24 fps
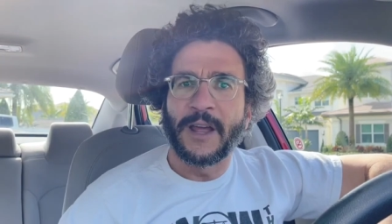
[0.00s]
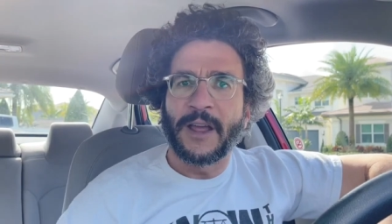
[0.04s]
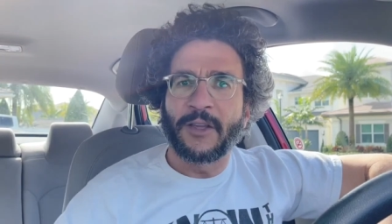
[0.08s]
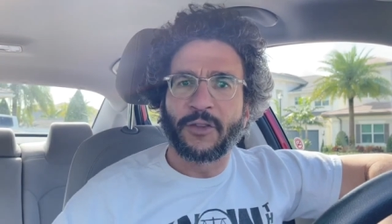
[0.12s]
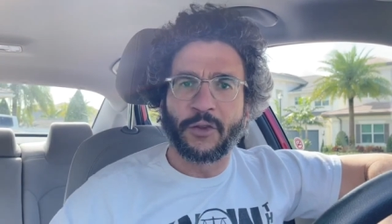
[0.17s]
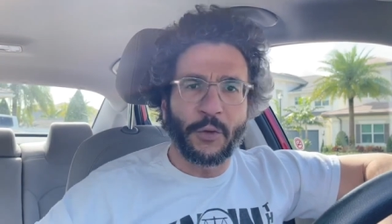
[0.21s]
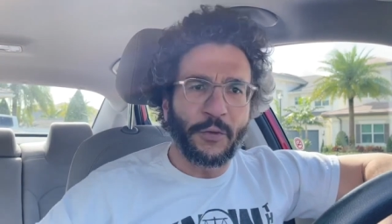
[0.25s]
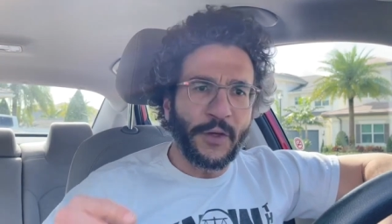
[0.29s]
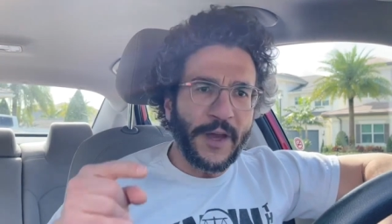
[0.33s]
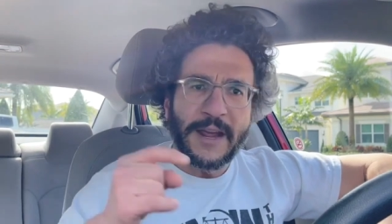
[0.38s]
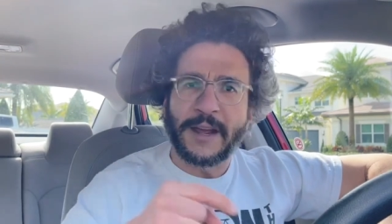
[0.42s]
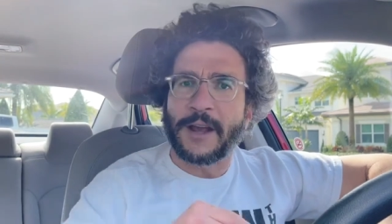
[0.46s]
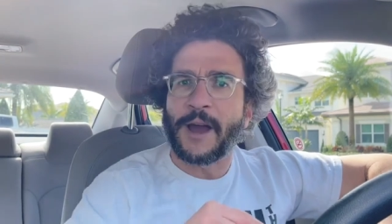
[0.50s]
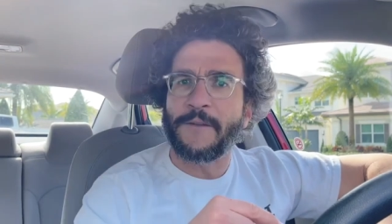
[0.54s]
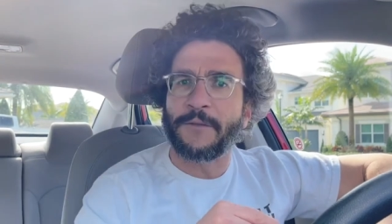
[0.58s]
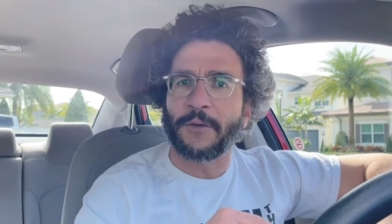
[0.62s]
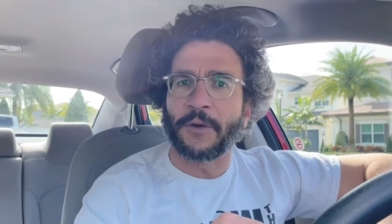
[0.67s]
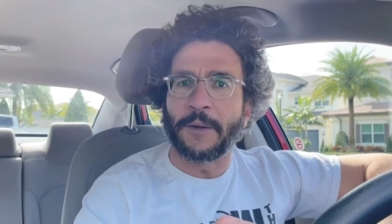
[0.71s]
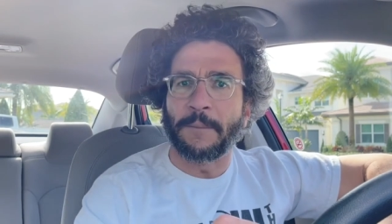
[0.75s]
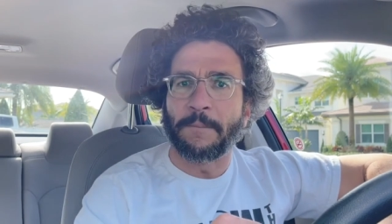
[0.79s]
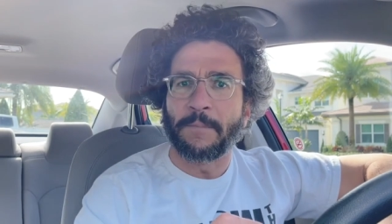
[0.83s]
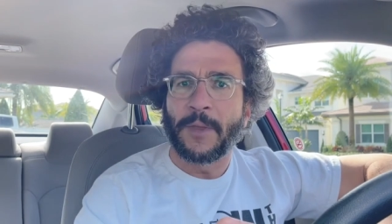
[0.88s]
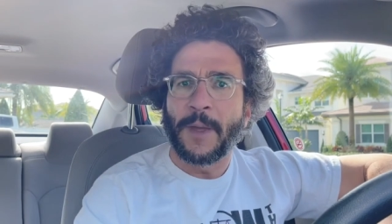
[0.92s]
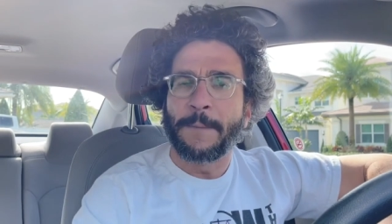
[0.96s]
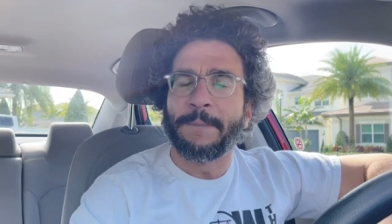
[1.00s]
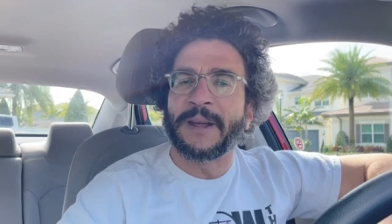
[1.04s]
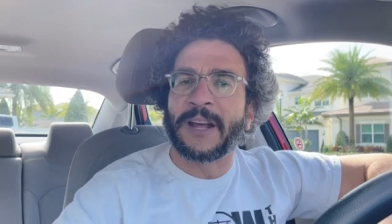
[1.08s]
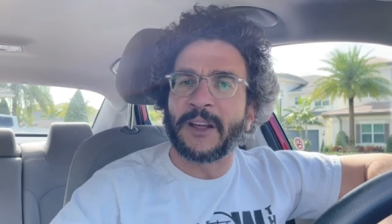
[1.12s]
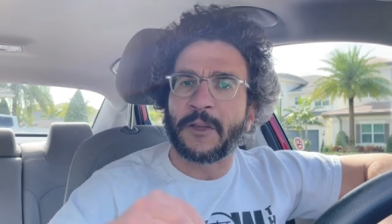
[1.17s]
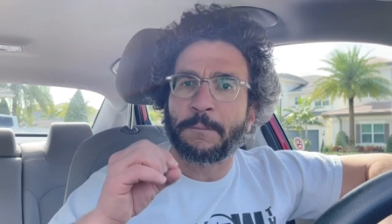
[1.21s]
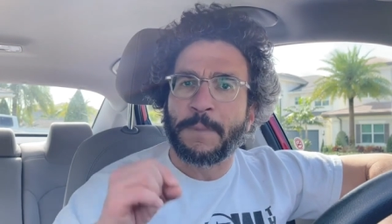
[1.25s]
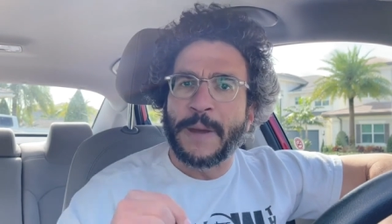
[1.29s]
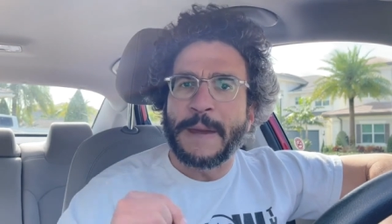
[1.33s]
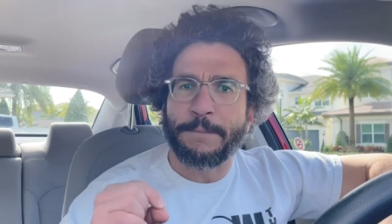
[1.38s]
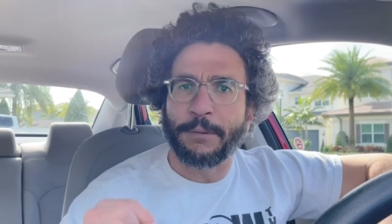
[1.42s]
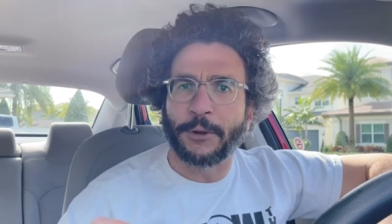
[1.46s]
So they cover it
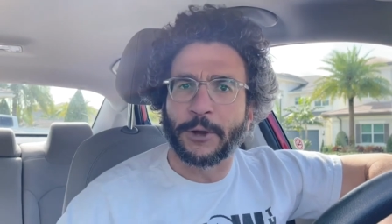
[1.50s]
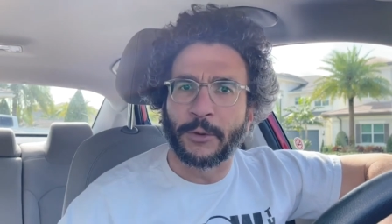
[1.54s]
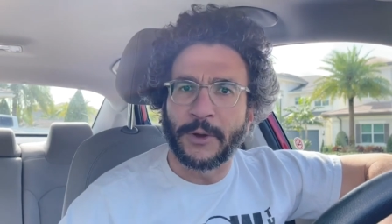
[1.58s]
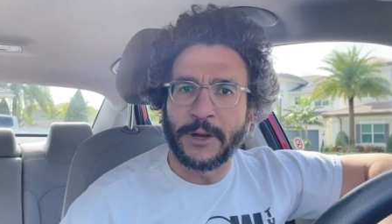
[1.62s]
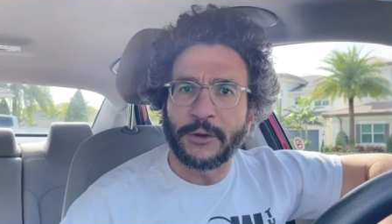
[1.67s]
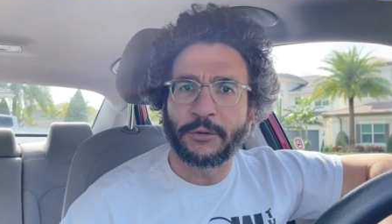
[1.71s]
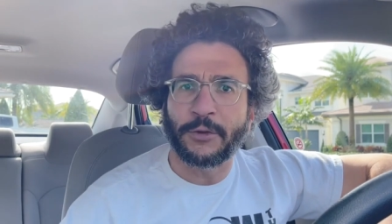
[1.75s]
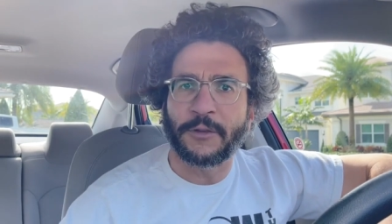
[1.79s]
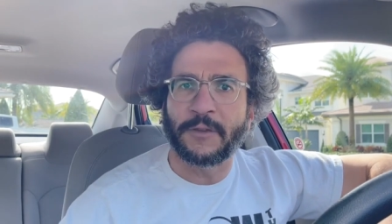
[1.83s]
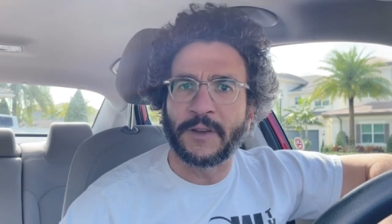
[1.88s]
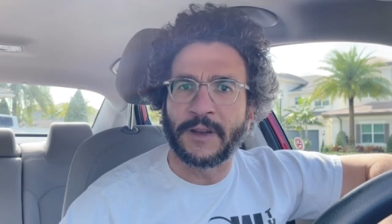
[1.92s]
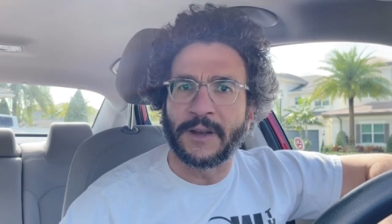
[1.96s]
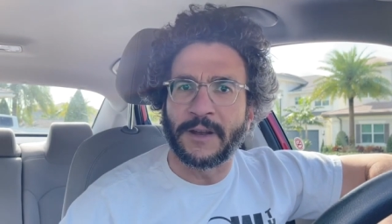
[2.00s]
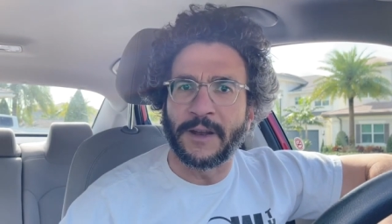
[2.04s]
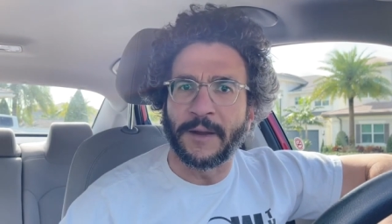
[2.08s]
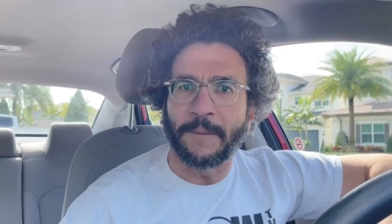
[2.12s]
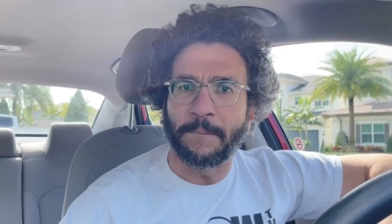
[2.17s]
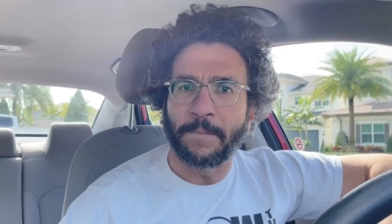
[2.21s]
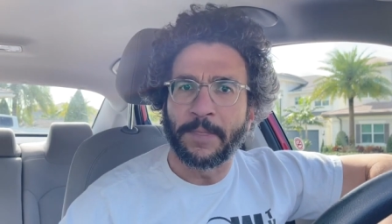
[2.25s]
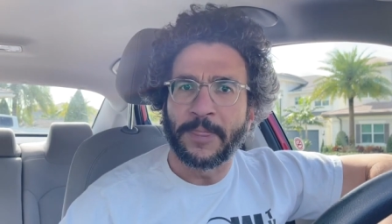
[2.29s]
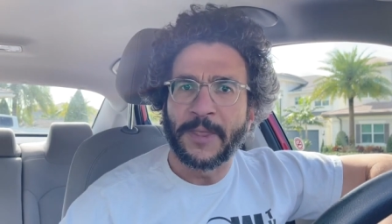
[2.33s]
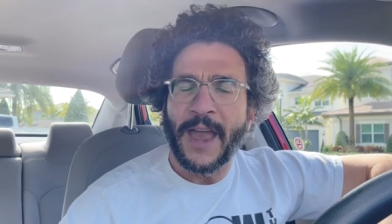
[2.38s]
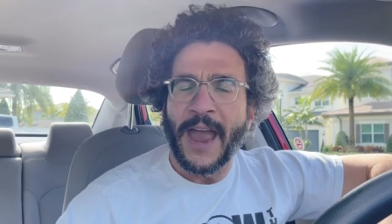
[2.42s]
because people are interested in it.